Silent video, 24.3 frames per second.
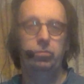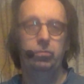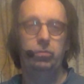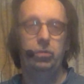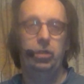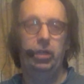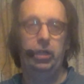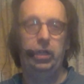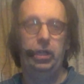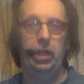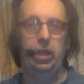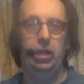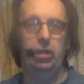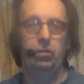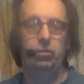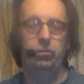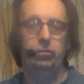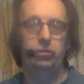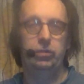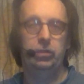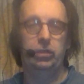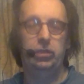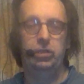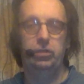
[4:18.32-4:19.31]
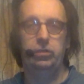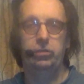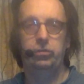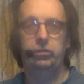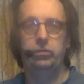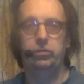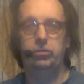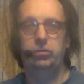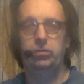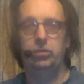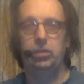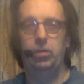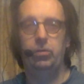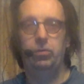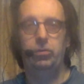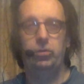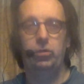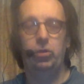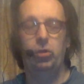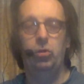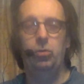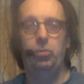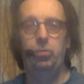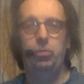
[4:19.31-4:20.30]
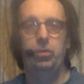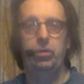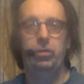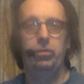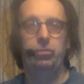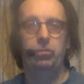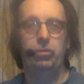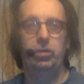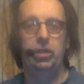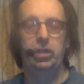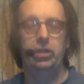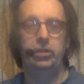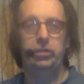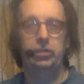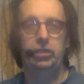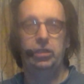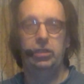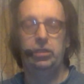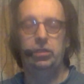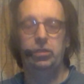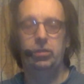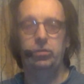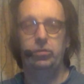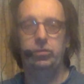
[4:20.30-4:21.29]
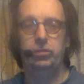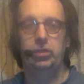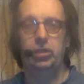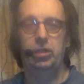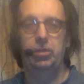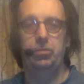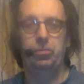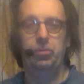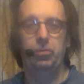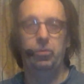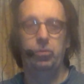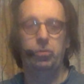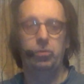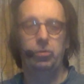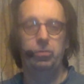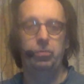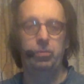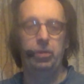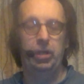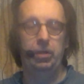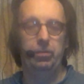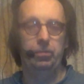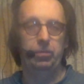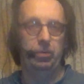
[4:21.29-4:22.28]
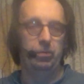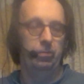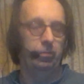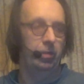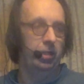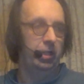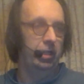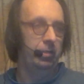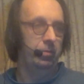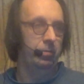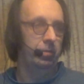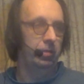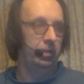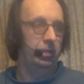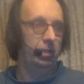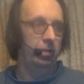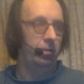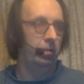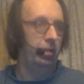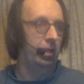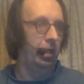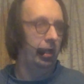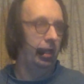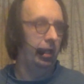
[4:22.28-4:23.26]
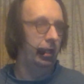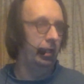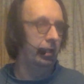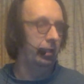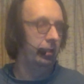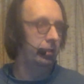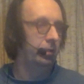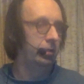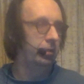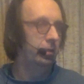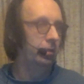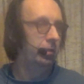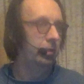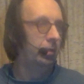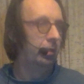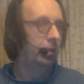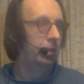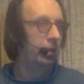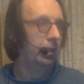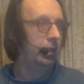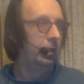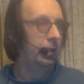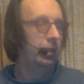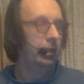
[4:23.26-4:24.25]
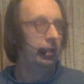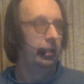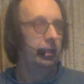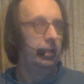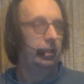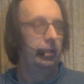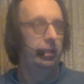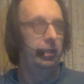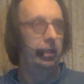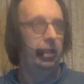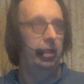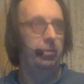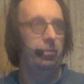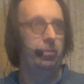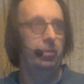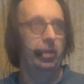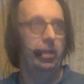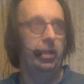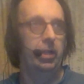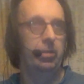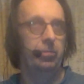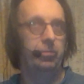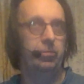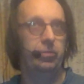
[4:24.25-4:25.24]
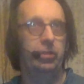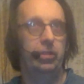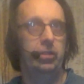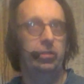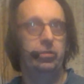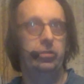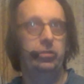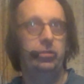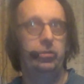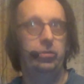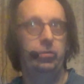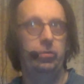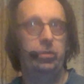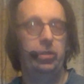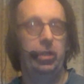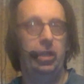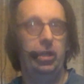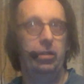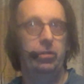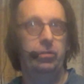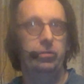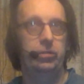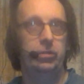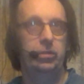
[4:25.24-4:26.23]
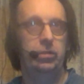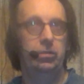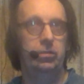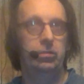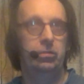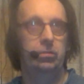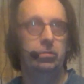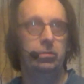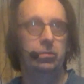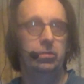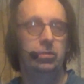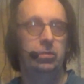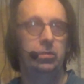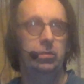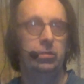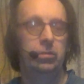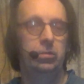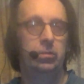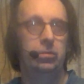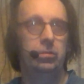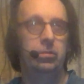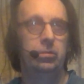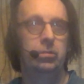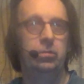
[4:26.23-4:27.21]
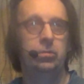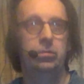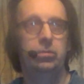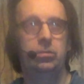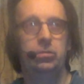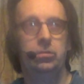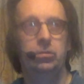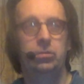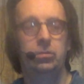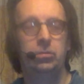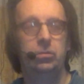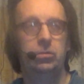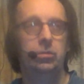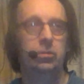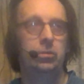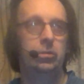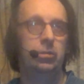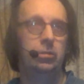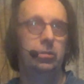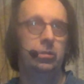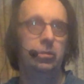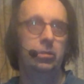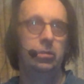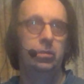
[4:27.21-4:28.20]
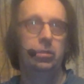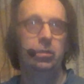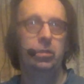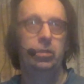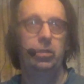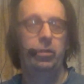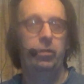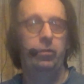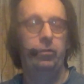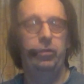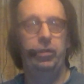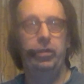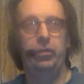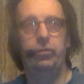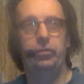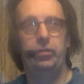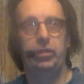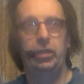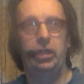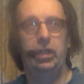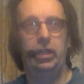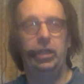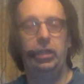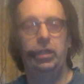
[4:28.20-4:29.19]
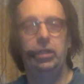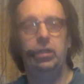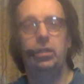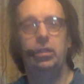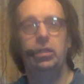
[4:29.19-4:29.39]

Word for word: accounts because I was hoping when I set those up it would make me money, but they're not. They've been up since 2015,